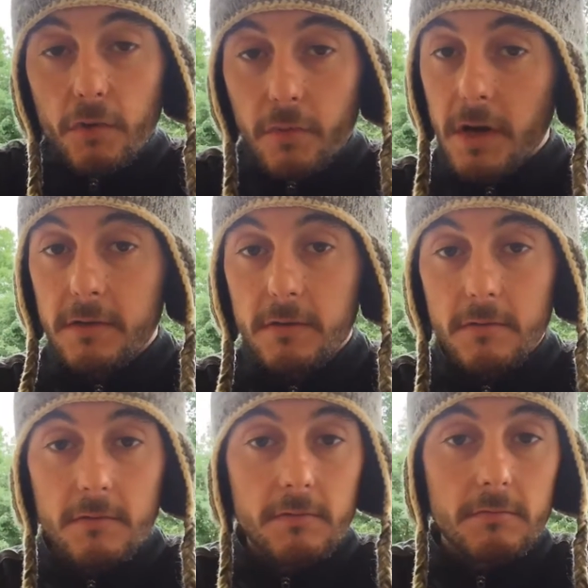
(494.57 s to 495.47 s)
run,
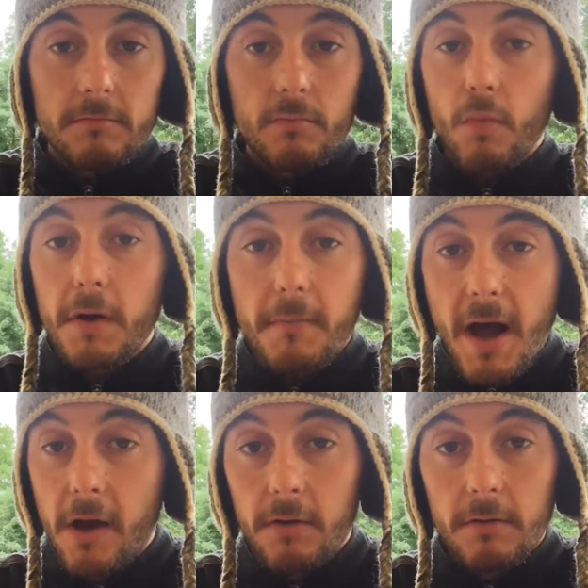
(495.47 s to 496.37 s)
1
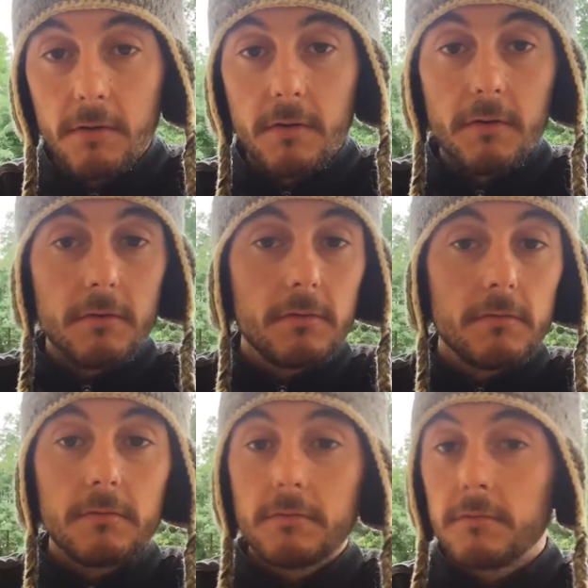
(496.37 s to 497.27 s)
mile,
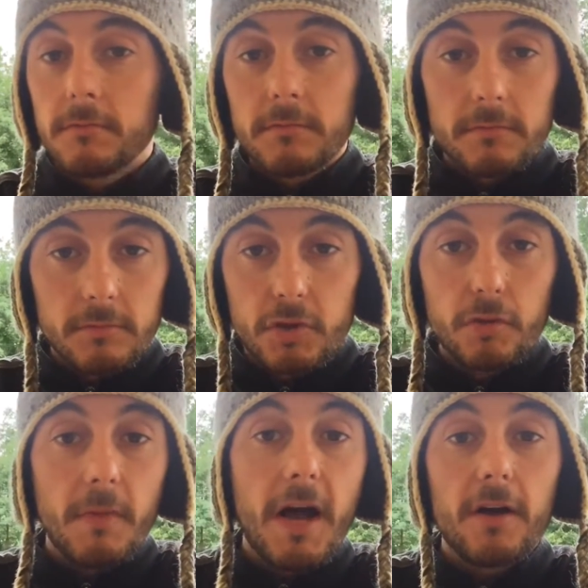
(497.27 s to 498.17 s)

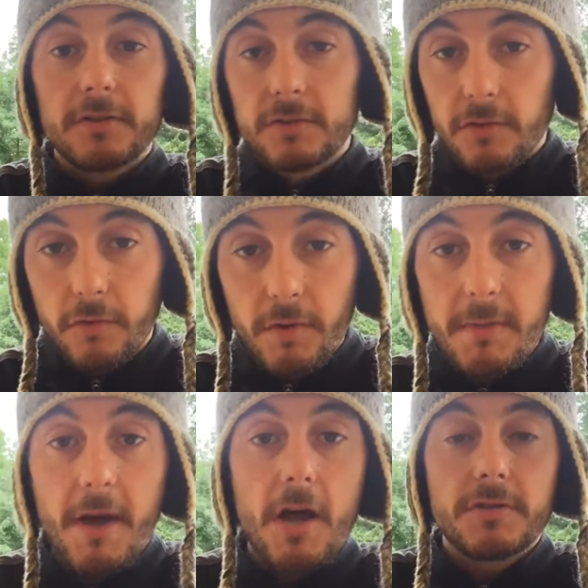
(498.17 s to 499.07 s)
2 miles,
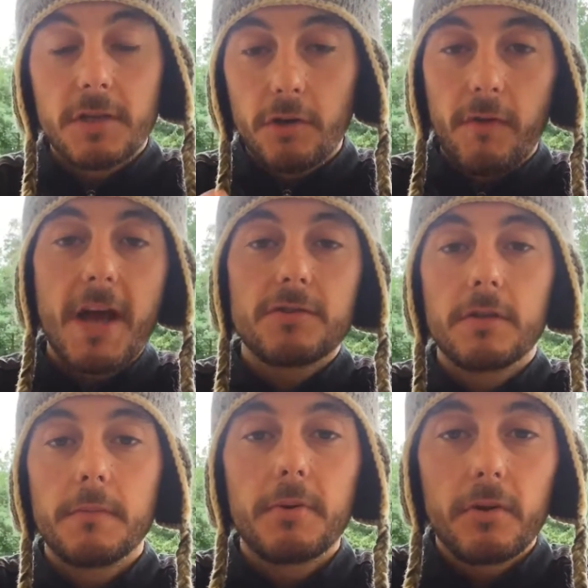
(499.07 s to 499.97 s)
3 miles, and
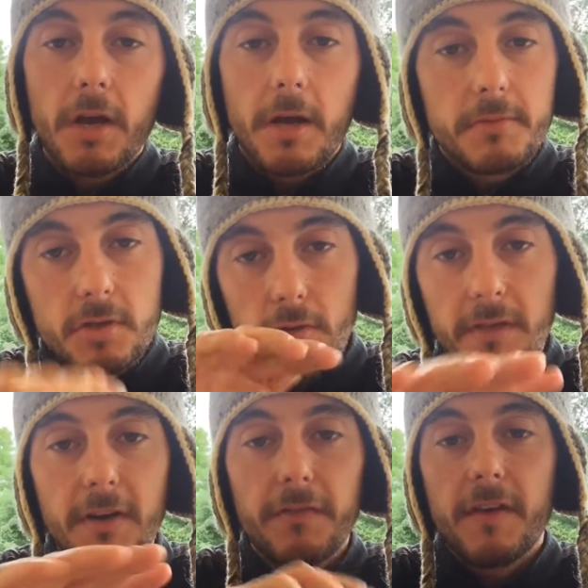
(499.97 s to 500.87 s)
gradually build up. So
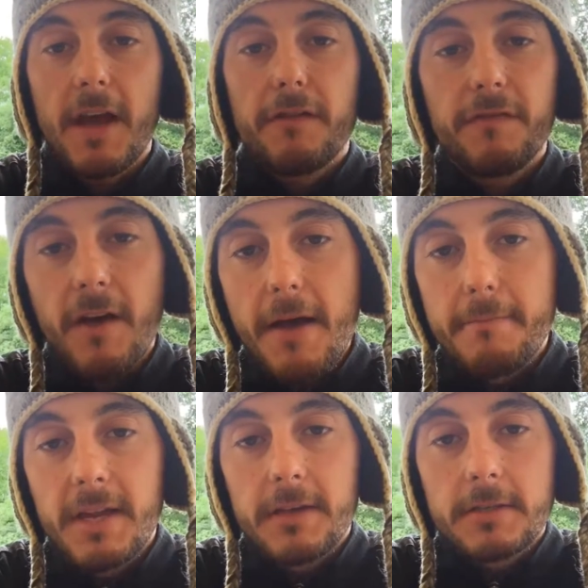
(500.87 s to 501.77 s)
even if you have 5
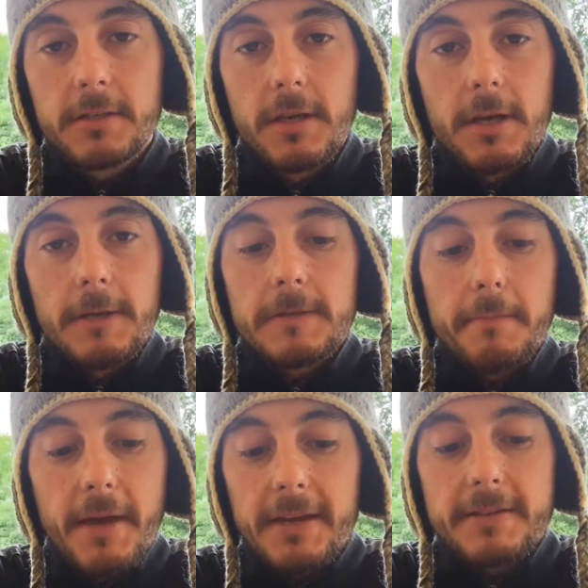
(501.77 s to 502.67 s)
minutes to
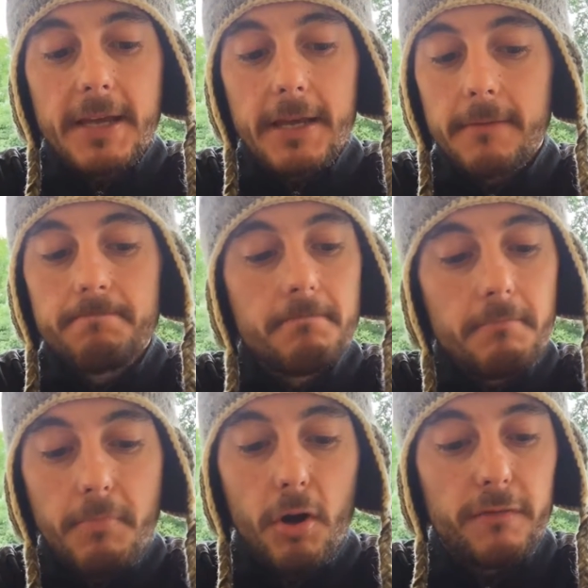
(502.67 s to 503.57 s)
meditate,
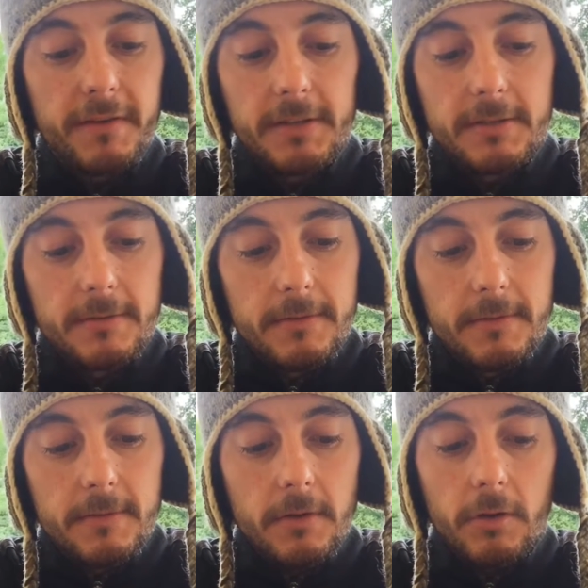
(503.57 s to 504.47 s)
perfect.
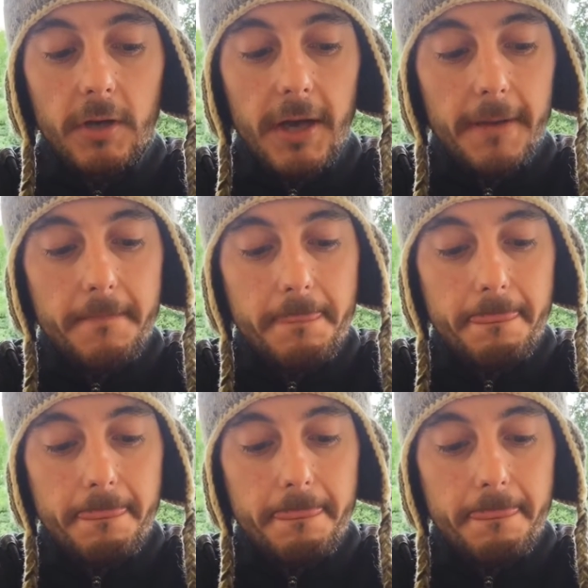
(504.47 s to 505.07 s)
Okay?